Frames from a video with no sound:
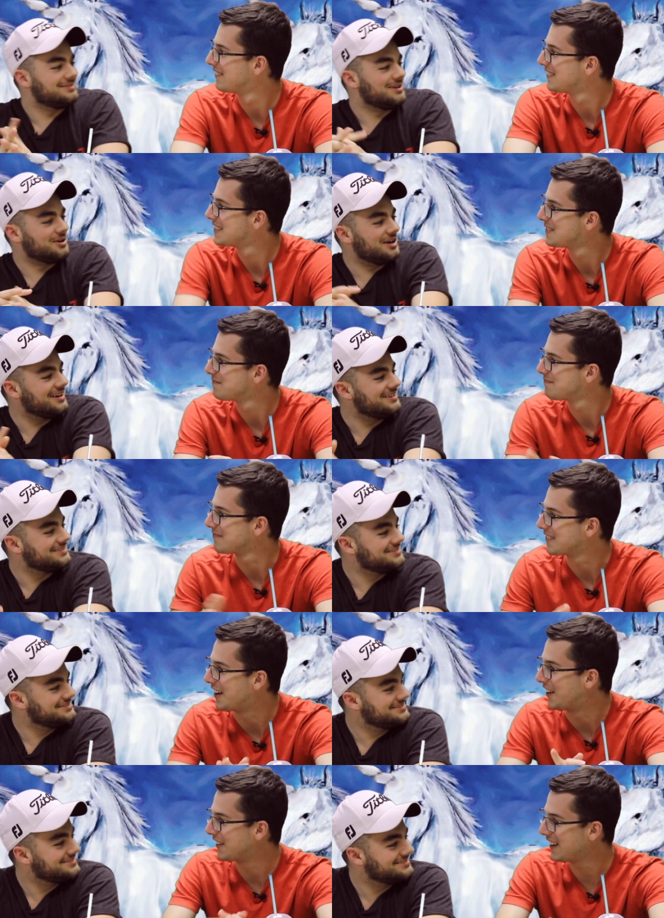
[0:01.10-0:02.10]
Speaker 1: All right.
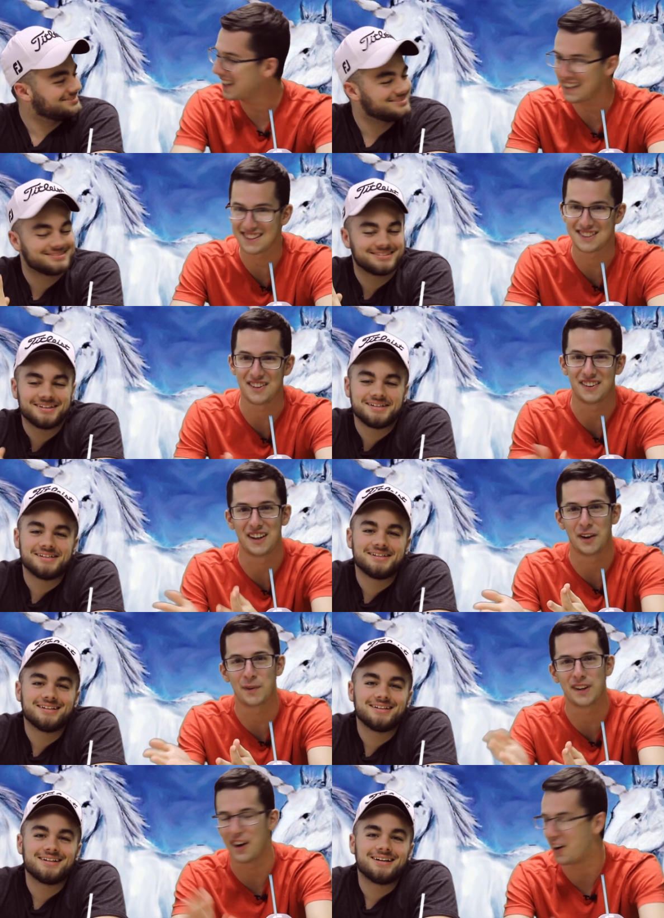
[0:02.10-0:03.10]
All right. So
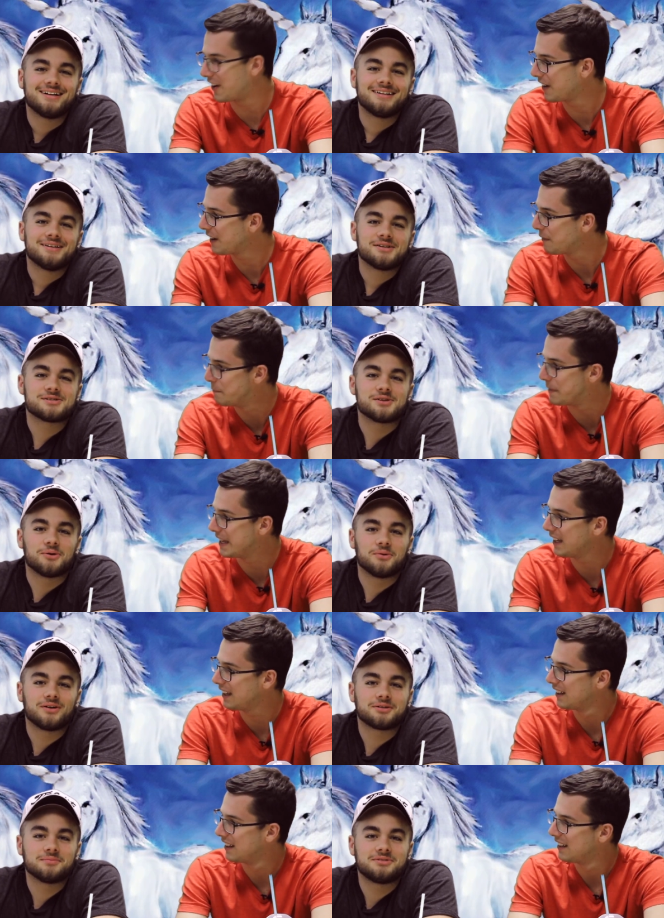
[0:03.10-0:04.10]
here we are. So
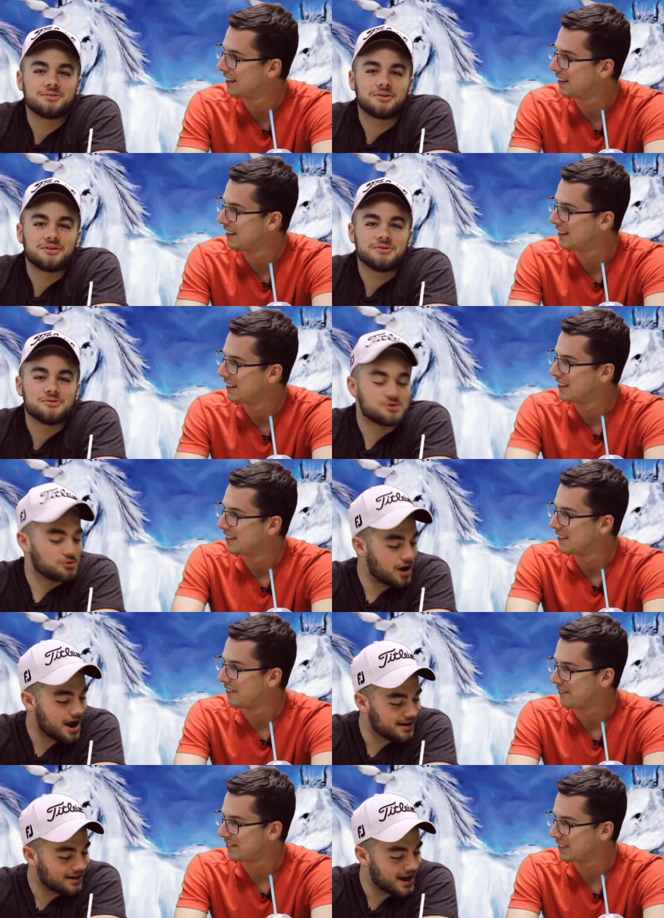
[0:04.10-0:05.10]
welcome to our new
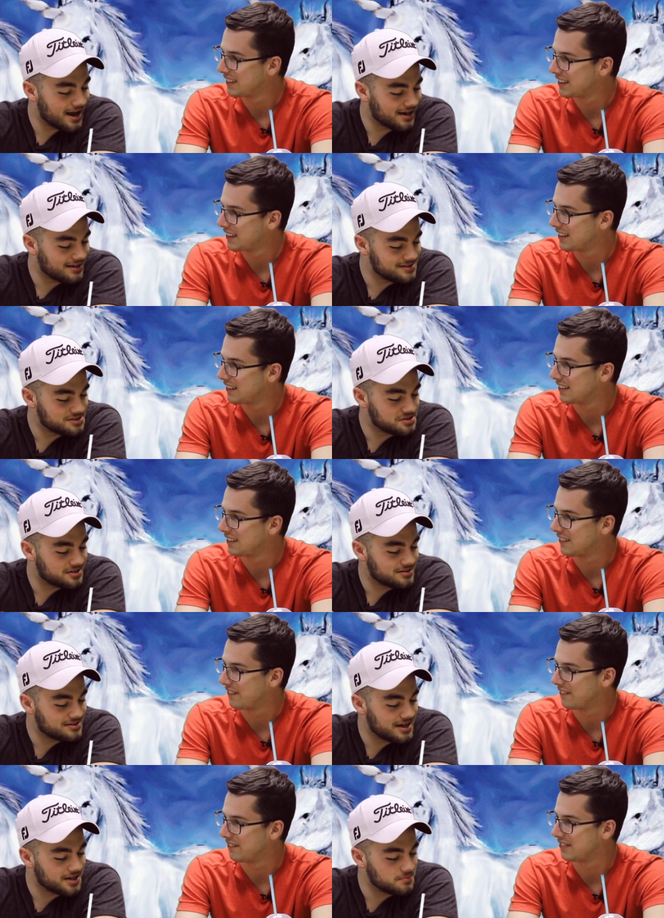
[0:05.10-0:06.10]
Try Guys
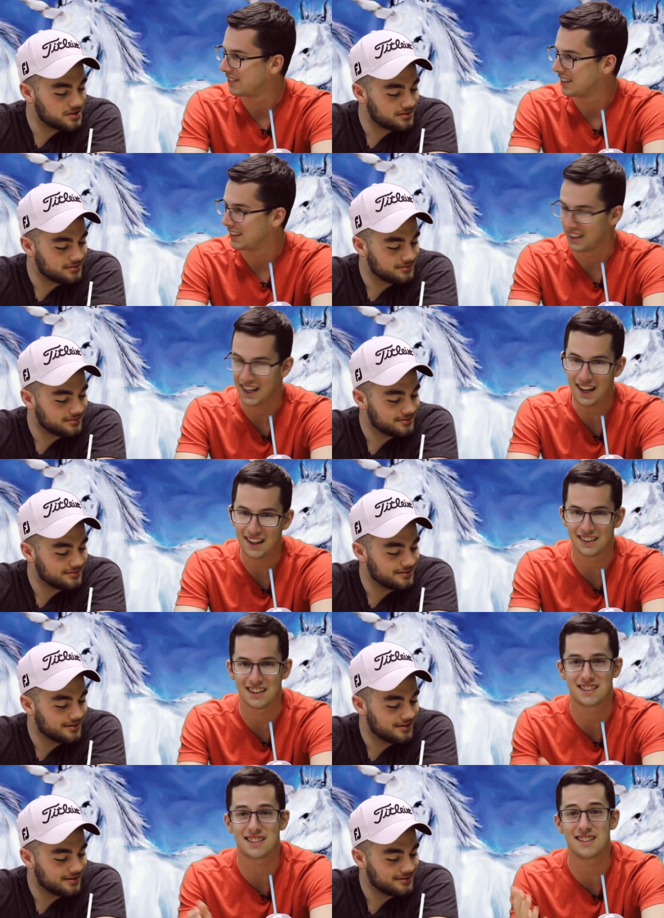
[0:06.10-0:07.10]
segment. Yeah,
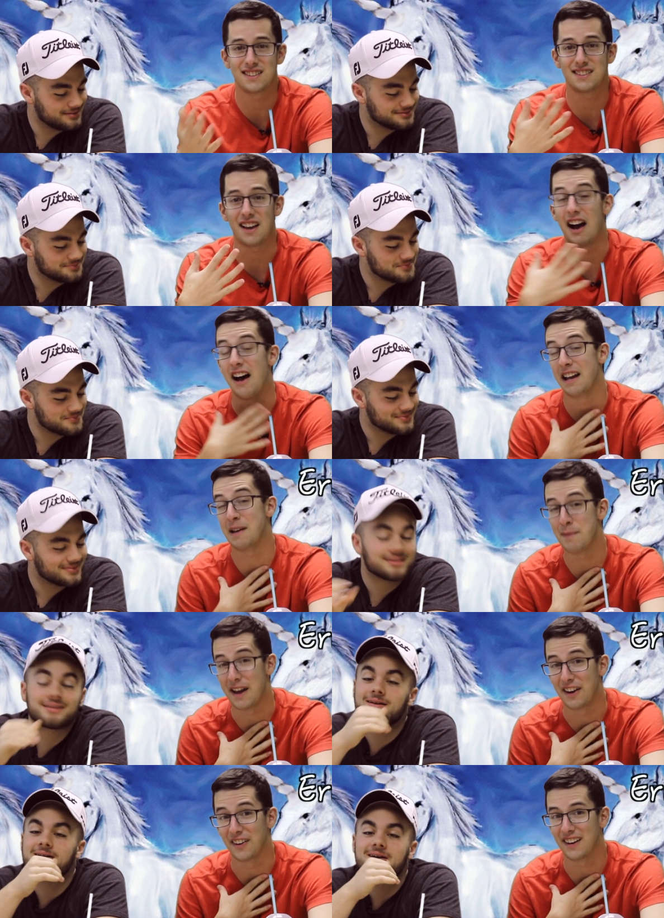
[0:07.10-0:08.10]
this is I'm
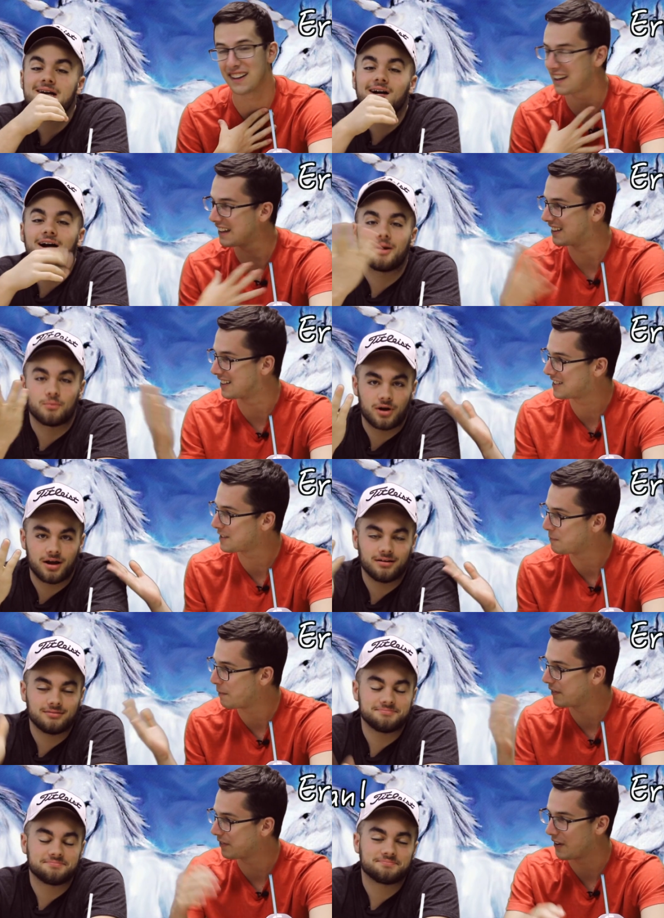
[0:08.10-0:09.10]
Eric. I'm this Ryan.
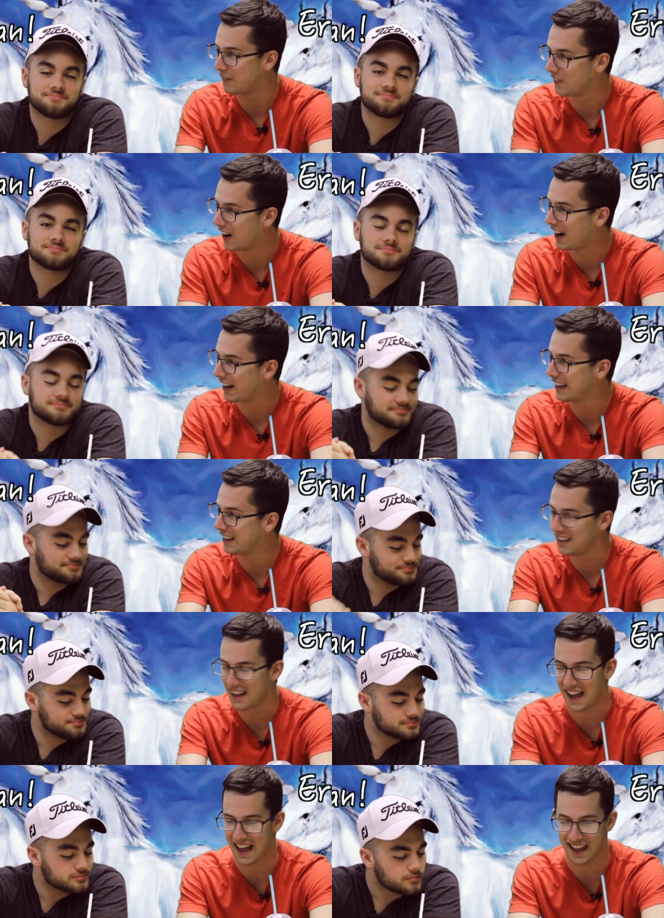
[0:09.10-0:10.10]
is my friend Ryan,
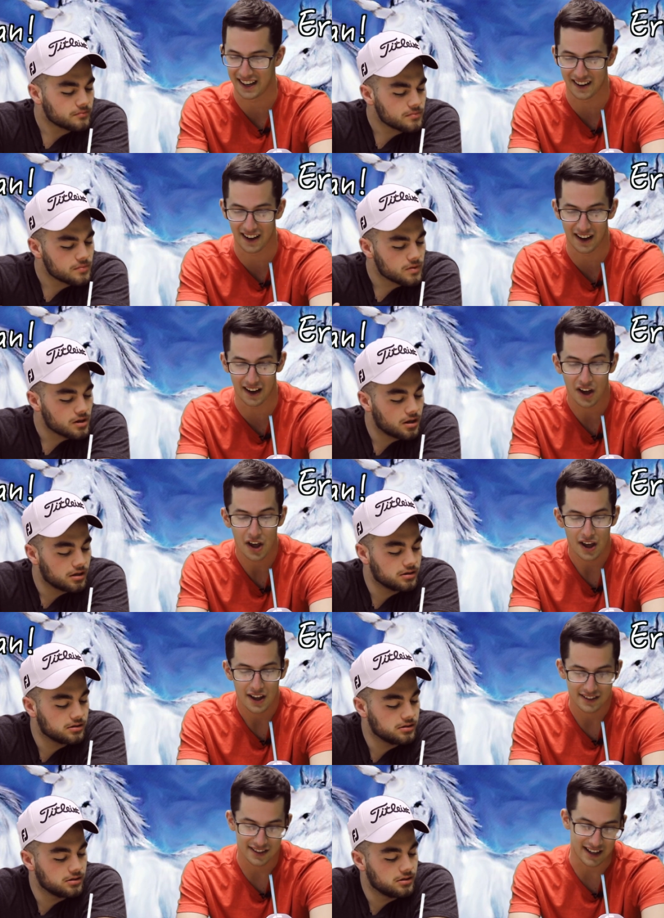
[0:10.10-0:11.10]
and uh,
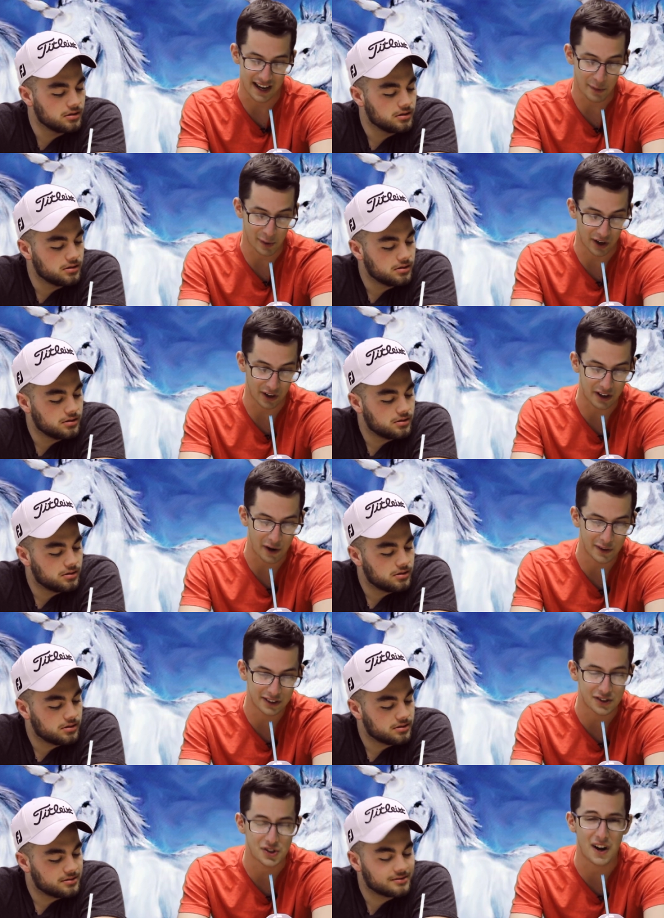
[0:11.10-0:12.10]
today we are
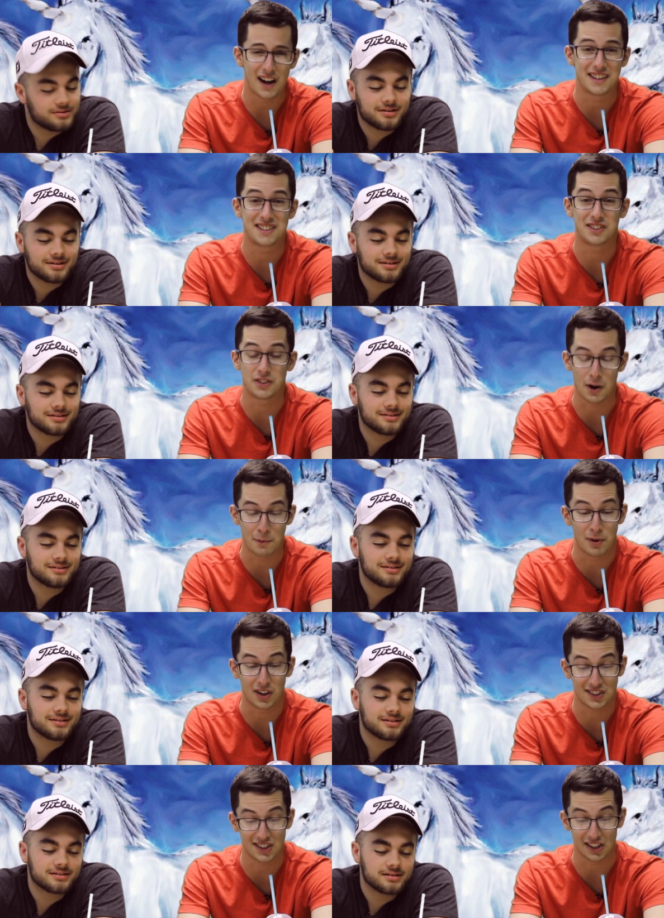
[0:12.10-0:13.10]
going to try
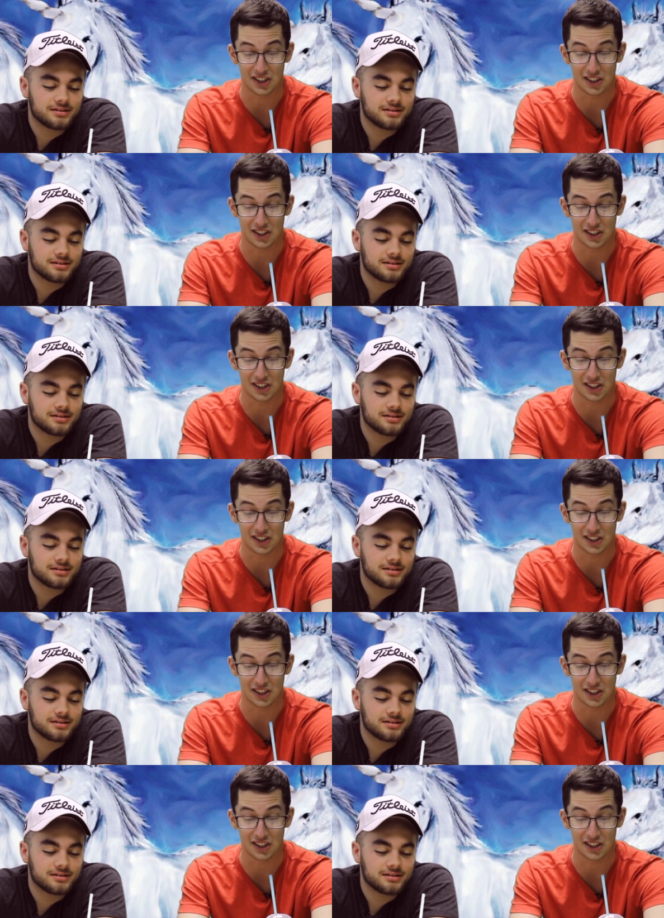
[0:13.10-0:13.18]
Starbucks